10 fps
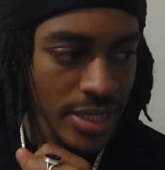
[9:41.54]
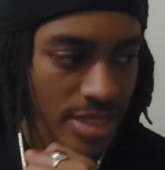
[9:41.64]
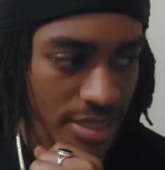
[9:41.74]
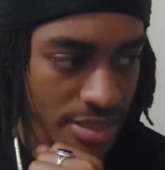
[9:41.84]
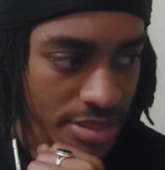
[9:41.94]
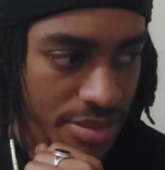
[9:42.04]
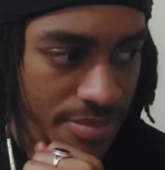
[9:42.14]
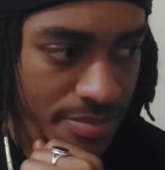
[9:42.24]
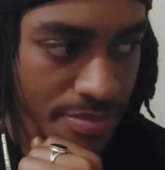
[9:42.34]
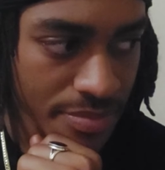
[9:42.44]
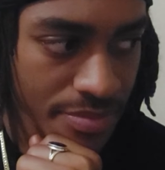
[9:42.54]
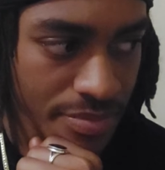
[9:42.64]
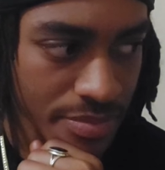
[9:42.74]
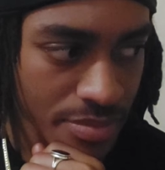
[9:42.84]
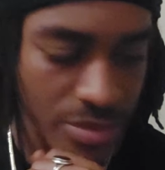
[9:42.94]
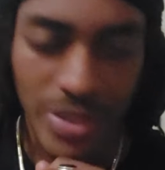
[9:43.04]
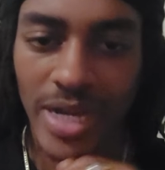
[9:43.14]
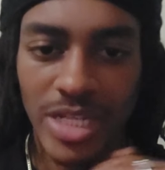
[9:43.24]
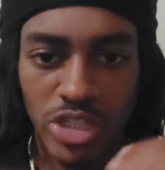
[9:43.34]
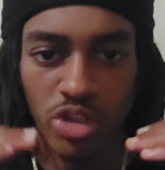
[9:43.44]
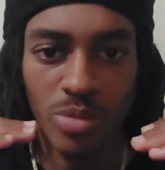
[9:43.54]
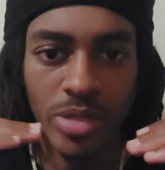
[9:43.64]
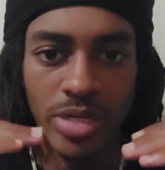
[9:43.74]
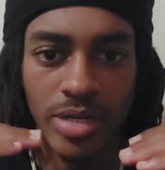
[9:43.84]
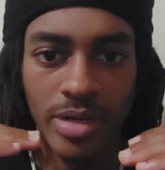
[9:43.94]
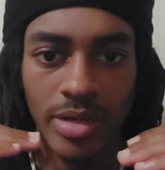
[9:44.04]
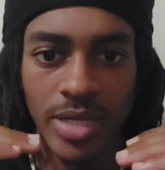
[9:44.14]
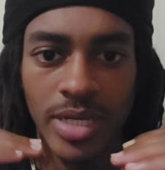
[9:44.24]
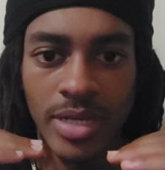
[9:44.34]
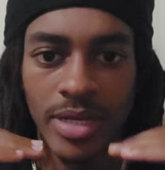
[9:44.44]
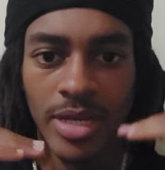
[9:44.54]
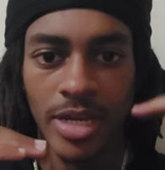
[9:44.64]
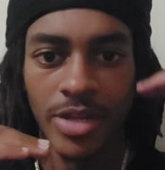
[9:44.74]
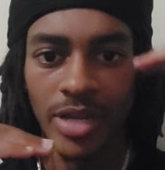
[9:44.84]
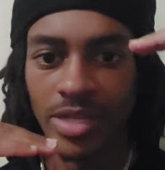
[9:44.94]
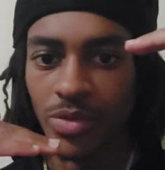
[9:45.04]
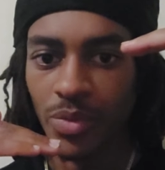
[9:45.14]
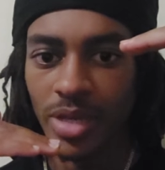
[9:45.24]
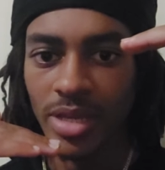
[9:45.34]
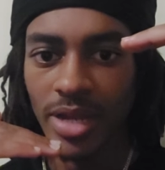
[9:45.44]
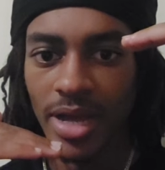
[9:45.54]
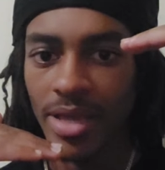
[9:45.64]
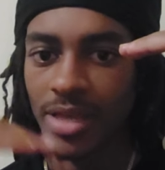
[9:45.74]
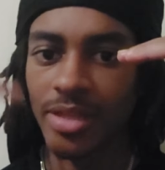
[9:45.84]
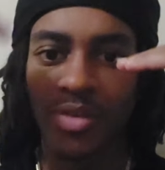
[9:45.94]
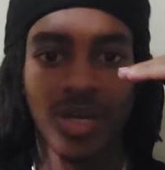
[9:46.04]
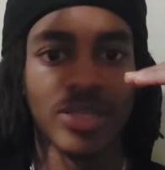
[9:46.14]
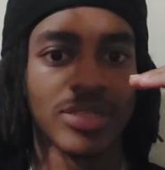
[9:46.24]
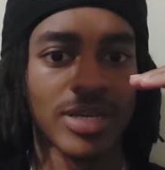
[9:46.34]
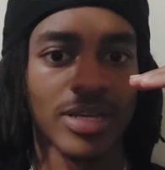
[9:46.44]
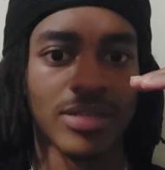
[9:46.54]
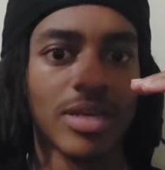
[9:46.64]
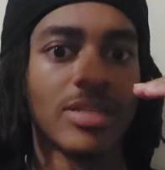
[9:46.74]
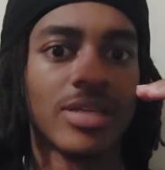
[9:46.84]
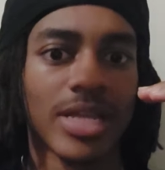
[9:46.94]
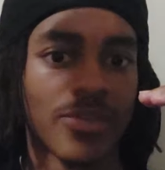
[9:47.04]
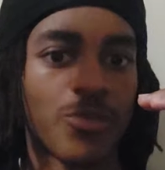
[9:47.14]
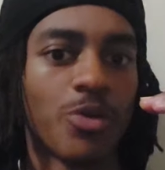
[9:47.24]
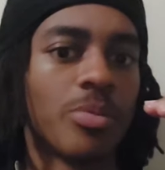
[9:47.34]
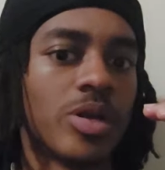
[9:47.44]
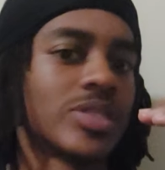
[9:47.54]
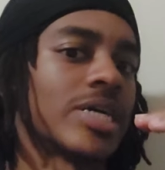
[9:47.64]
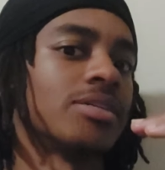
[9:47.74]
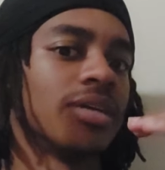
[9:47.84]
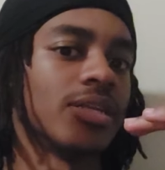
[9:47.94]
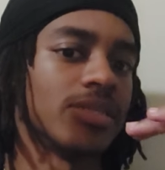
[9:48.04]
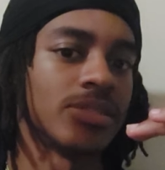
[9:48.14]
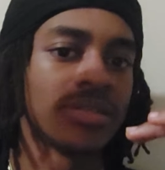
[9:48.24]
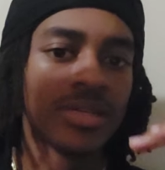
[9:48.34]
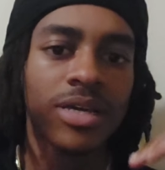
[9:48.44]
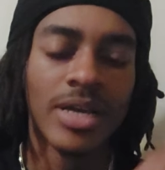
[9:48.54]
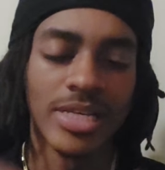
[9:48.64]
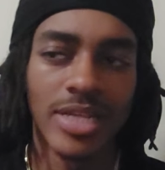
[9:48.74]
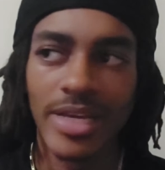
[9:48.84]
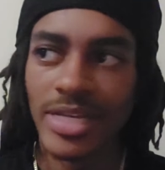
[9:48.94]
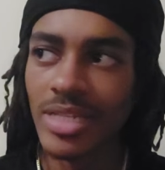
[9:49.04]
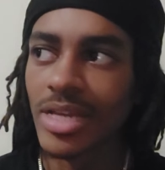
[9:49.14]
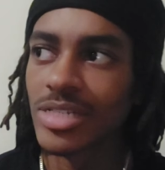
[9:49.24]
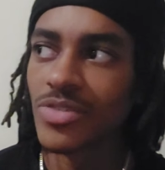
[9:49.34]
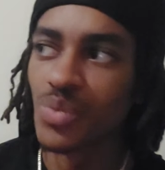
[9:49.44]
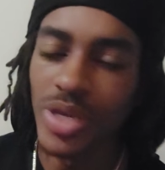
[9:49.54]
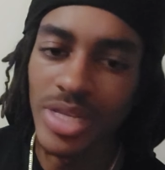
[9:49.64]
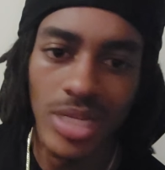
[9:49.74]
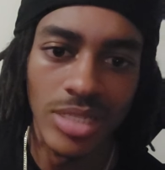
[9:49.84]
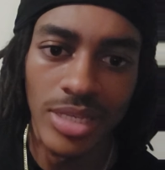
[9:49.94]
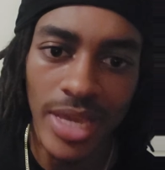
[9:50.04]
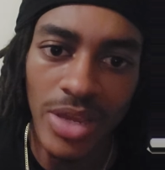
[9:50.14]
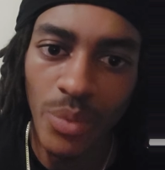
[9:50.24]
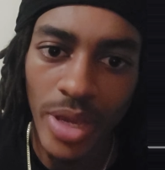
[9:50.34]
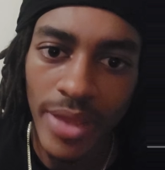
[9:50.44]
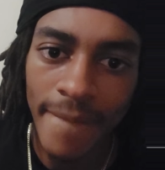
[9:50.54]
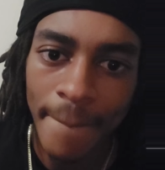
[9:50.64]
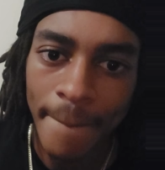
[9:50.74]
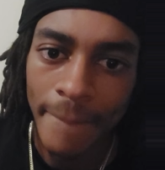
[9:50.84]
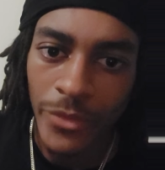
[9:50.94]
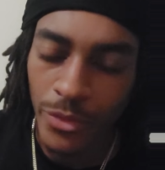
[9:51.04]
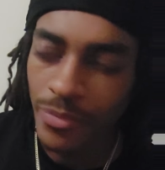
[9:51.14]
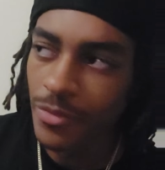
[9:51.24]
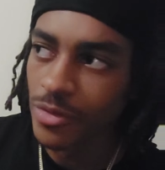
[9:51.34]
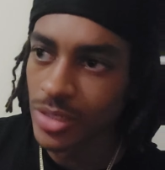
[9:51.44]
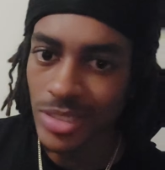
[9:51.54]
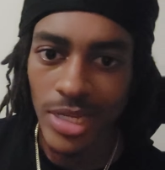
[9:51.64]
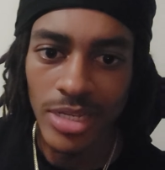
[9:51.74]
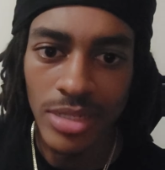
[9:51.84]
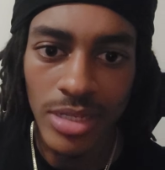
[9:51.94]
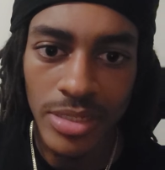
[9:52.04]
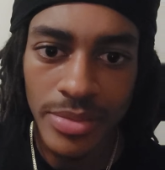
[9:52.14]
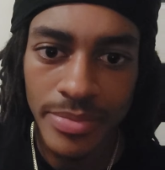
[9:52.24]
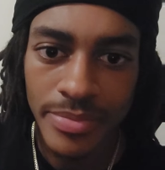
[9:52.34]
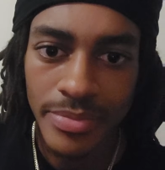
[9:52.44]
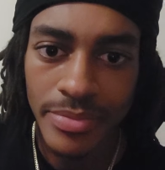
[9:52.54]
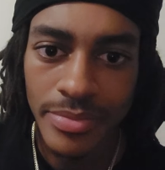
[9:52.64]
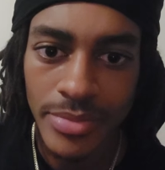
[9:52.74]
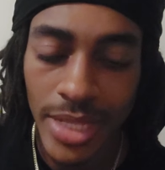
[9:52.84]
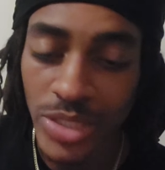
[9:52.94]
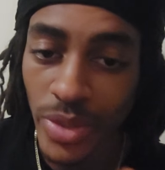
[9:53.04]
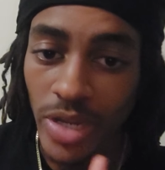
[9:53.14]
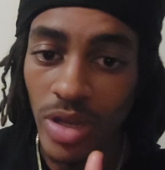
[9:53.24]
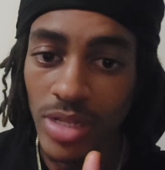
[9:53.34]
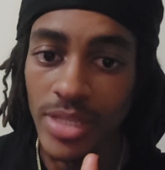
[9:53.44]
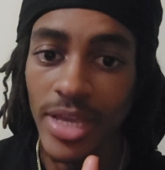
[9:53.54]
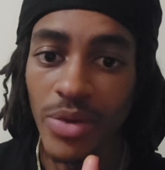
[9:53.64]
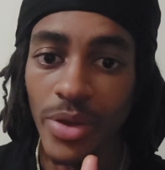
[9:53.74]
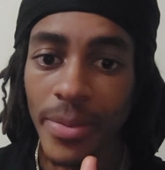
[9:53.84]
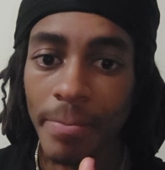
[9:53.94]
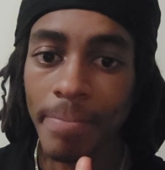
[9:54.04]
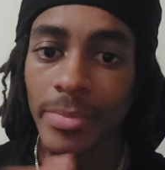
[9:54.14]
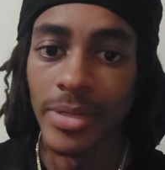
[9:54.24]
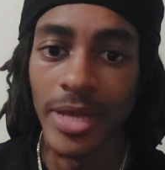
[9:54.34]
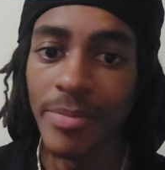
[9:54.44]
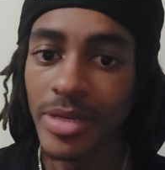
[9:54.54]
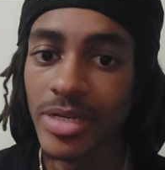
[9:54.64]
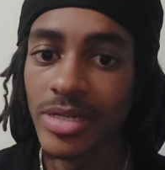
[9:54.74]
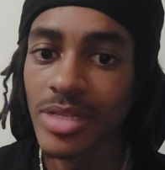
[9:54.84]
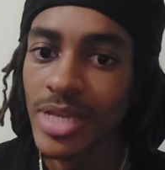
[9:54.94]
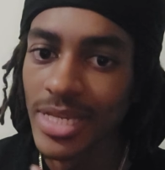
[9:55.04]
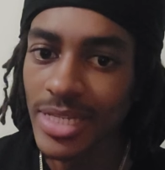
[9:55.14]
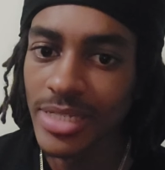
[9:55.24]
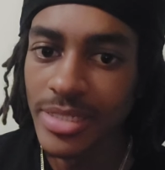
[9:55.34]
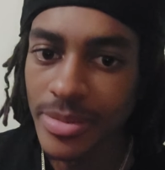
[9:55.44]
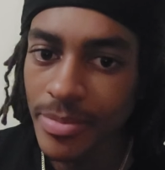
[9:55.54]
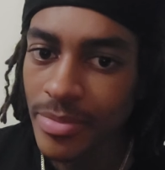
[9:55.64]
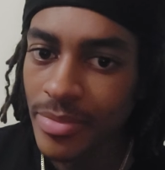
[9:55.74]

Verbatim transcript: it's like this. You got sober, and you got the weed high, and then you got the psychedelia, like the full blown psychedelia. It's like it's like as if weed is like the gateway to psychedelia. That's why they call it the gateway. Not because it's like this.